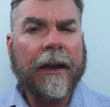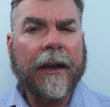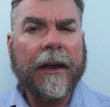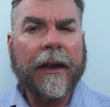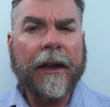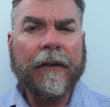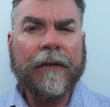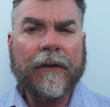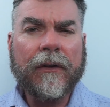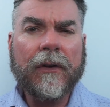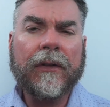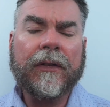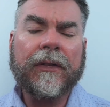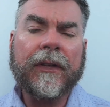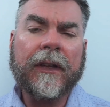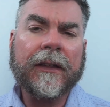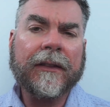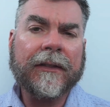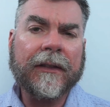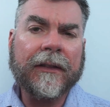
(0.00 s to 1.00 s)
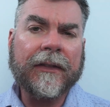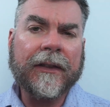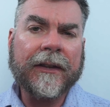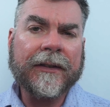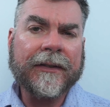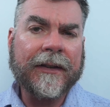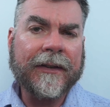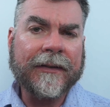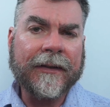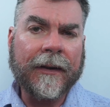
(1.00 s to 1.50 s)
If you think that
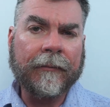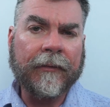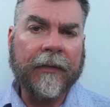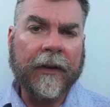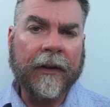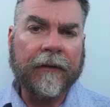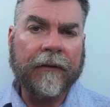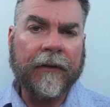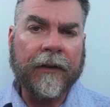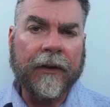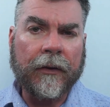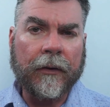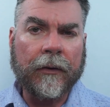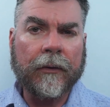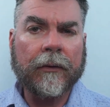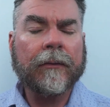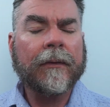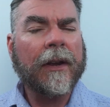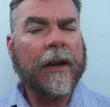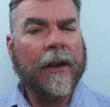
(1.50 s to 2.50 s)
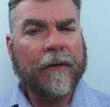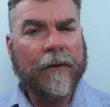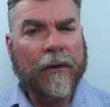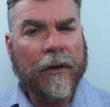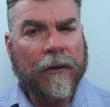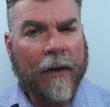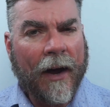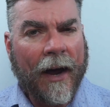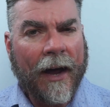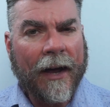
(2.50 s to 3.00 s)
this is something for you, if
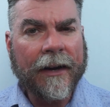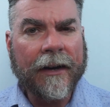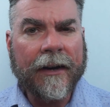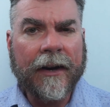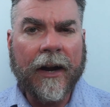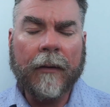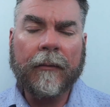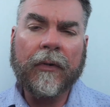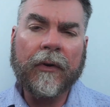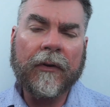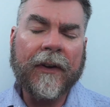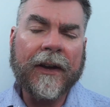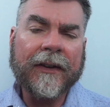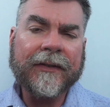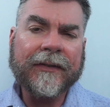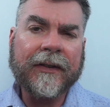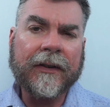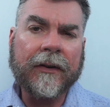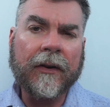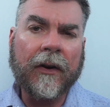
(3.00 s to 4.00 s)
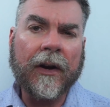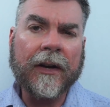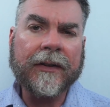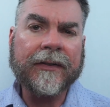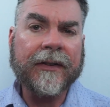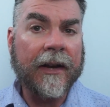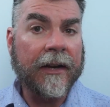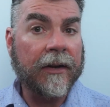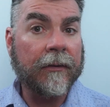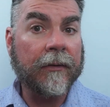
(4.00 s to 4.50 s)
you've had a number of
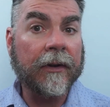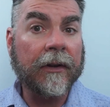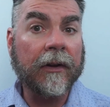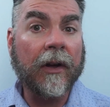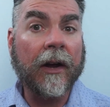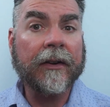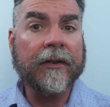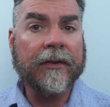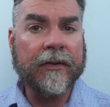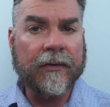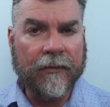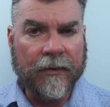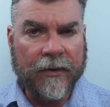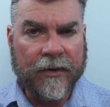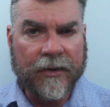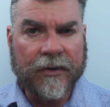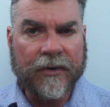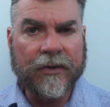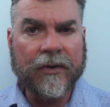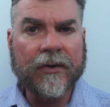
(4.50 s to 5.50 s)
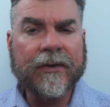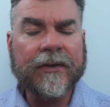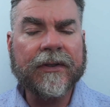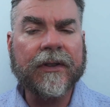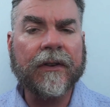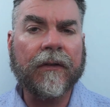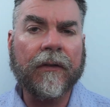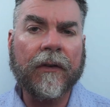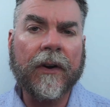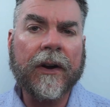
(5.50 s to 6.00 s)
STIs and you would like to reduce the
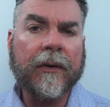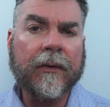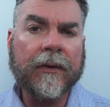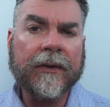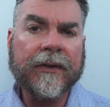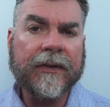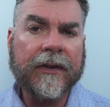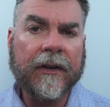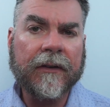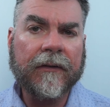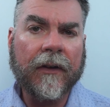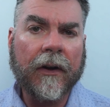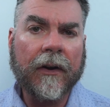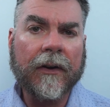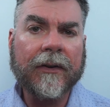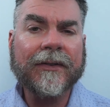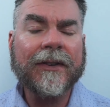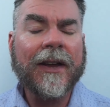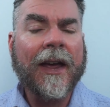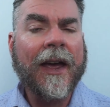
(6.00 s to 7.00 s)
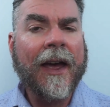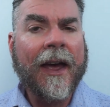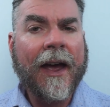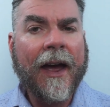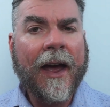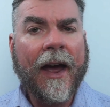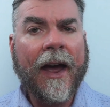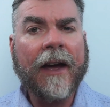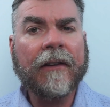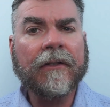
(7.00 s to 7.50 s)
frequency of those,
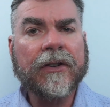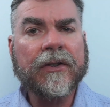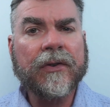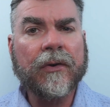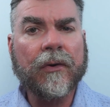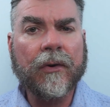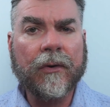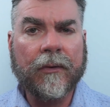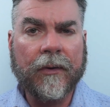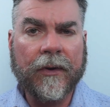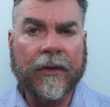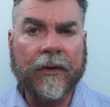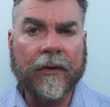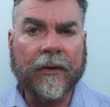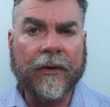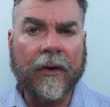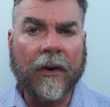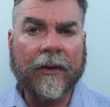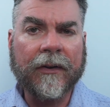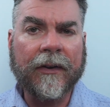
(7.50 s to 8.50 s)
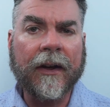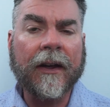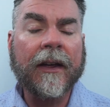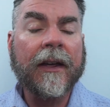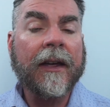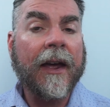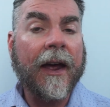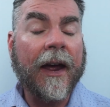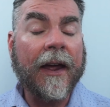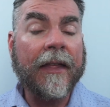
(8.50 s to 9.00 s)
have a talk with your doctor
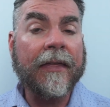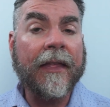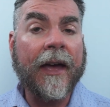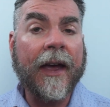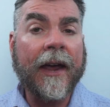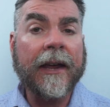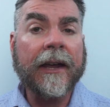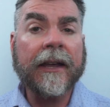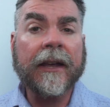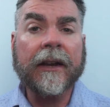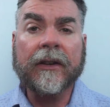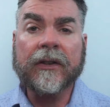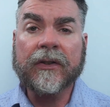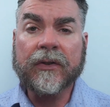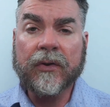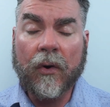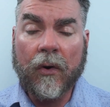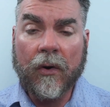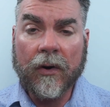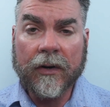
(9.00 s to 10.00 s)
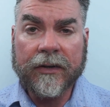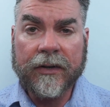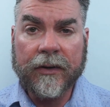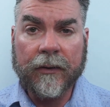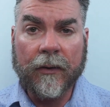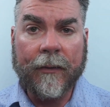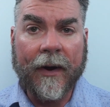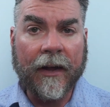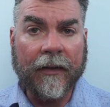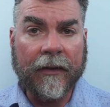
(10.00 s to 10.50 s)
and they can talk to you
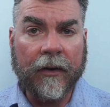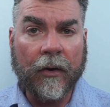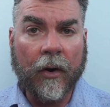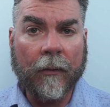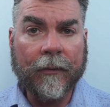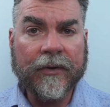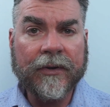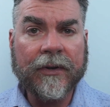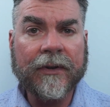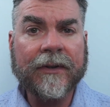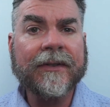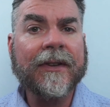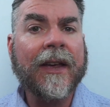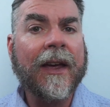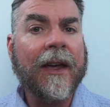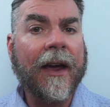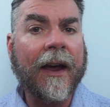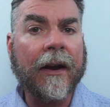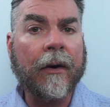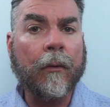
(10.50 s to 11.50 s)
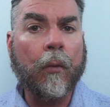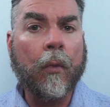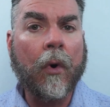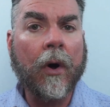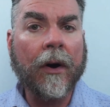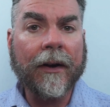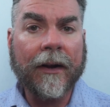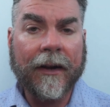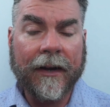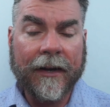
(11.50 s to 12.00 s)
about the options and
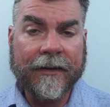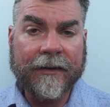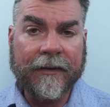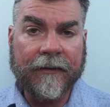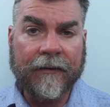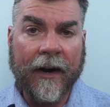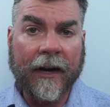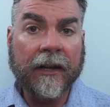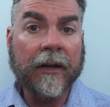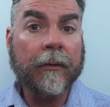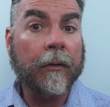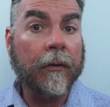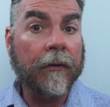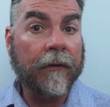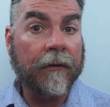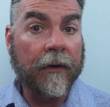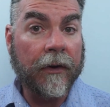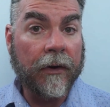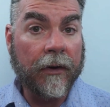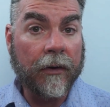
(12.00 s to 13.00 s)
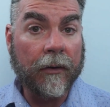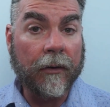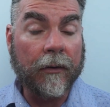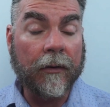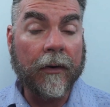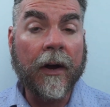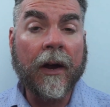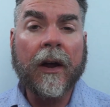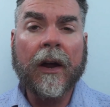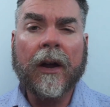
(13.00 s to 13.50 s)
what is available for you,
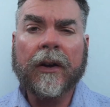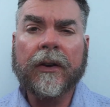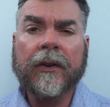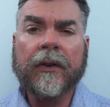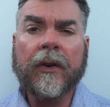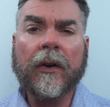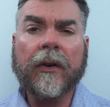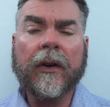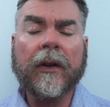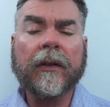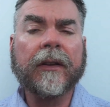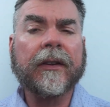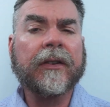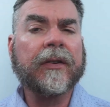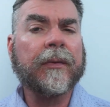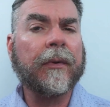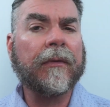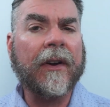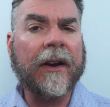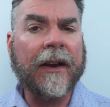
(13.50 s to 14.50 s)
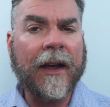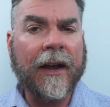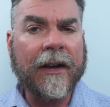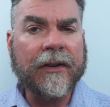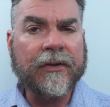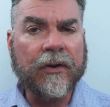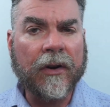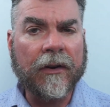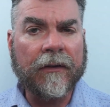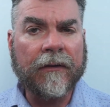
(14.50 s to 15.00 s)
not only to prevent
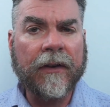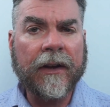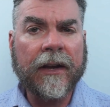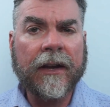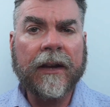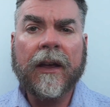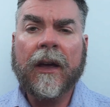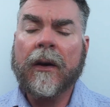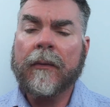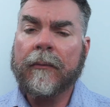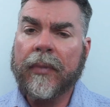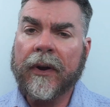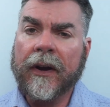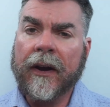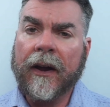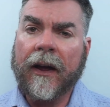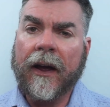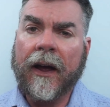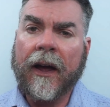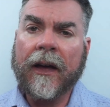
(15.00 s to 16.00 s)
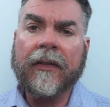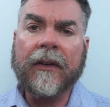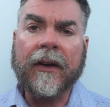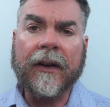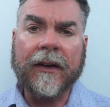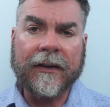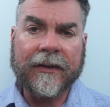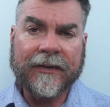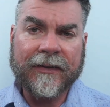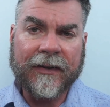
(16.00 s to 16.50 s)
HIV, but
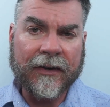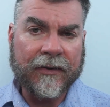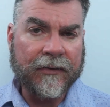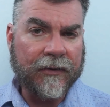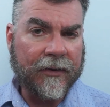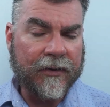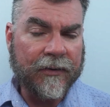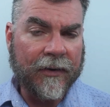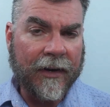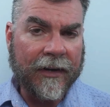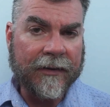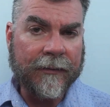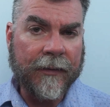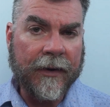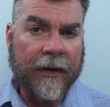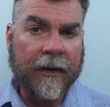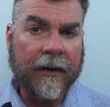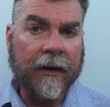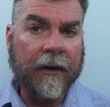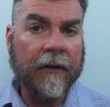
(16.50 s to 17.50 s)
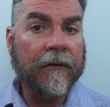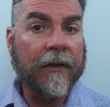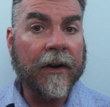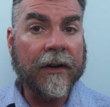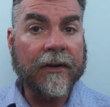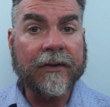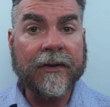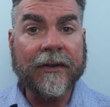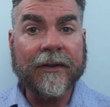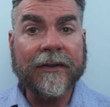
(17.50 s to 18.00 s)
other sexually transmitted
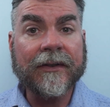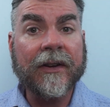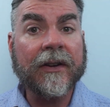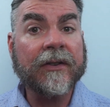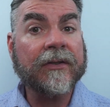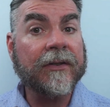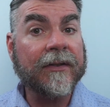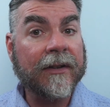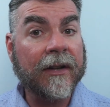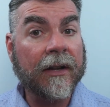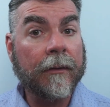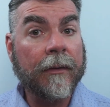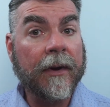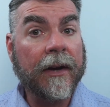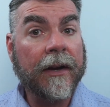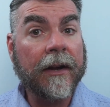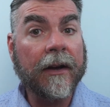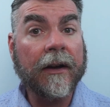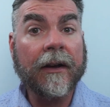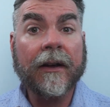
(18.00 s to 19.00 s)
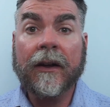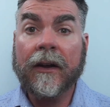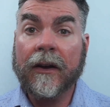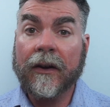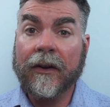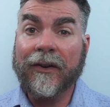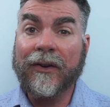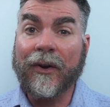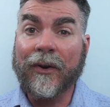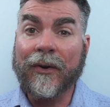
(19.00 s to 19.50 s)
infections such as chlamydia,
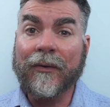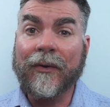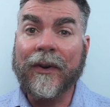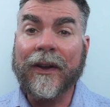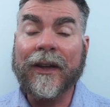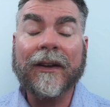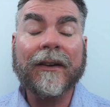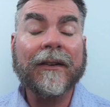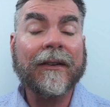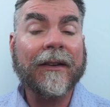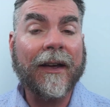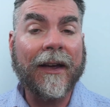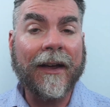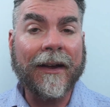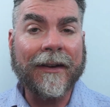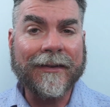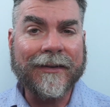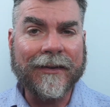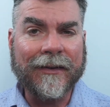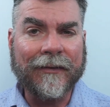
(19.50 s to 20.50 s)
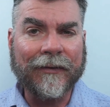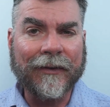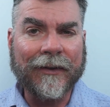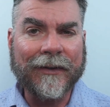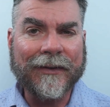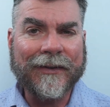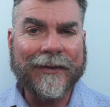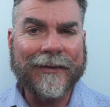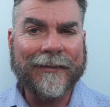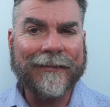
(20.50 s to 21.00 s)
gonorrhea, and
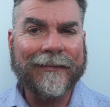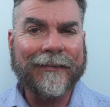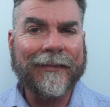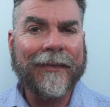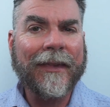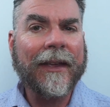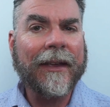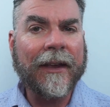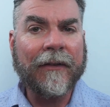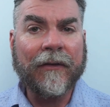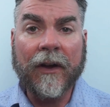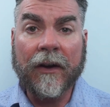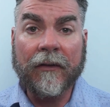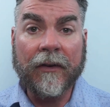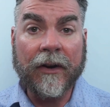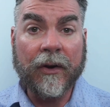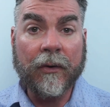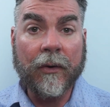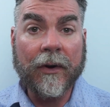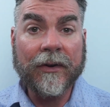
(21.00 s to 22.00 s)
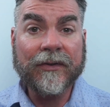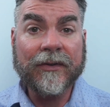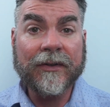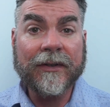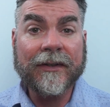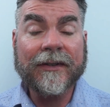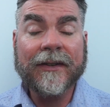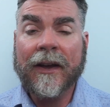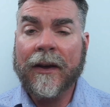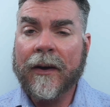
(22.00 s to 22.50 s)
syphilis. If you have any
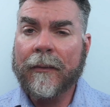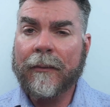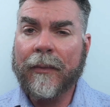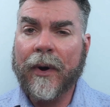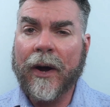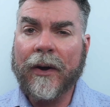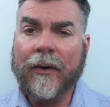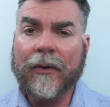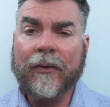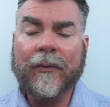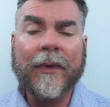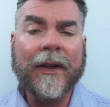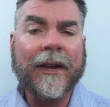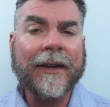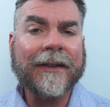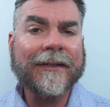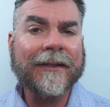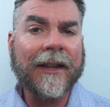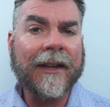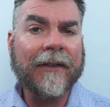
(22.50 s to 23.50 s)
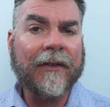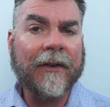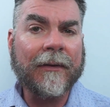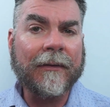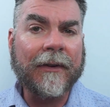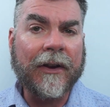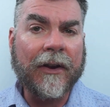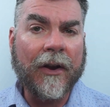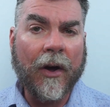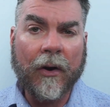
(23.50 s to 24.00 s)
questions, by all means, leave a
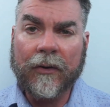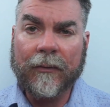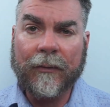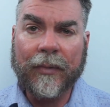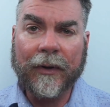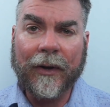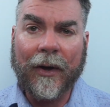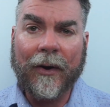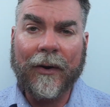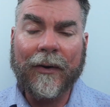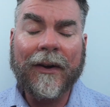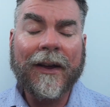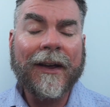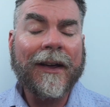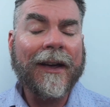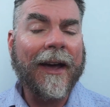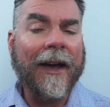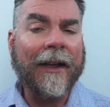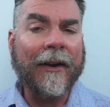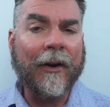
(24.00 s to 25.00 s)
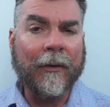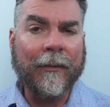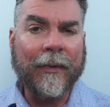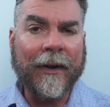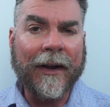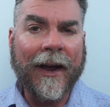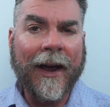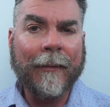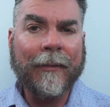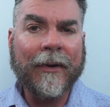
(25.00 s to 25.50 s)
note below and I'd be
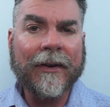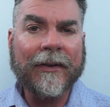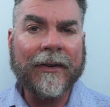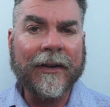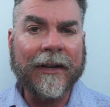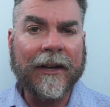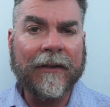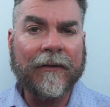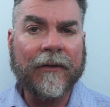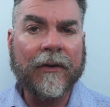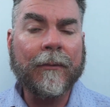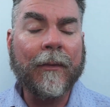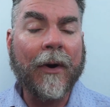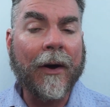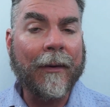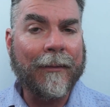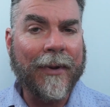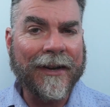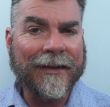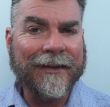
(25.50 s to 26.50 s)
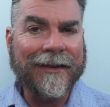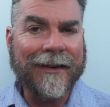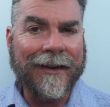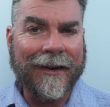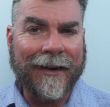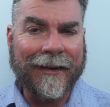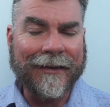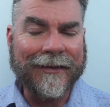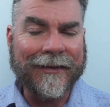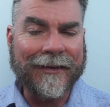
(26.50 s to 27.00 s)
happy to give you my best
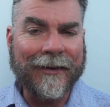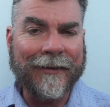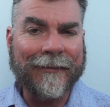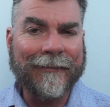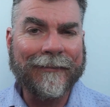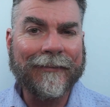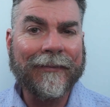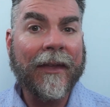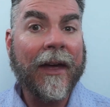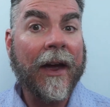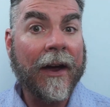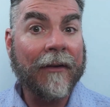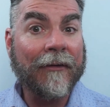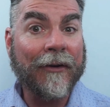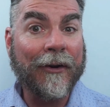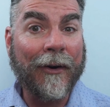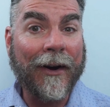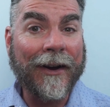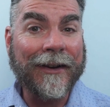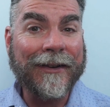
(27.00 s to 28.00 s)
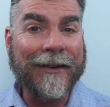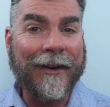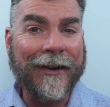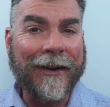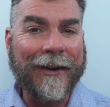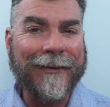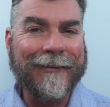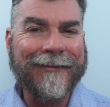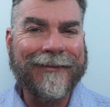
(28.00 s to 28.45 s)
answer. Have a great day.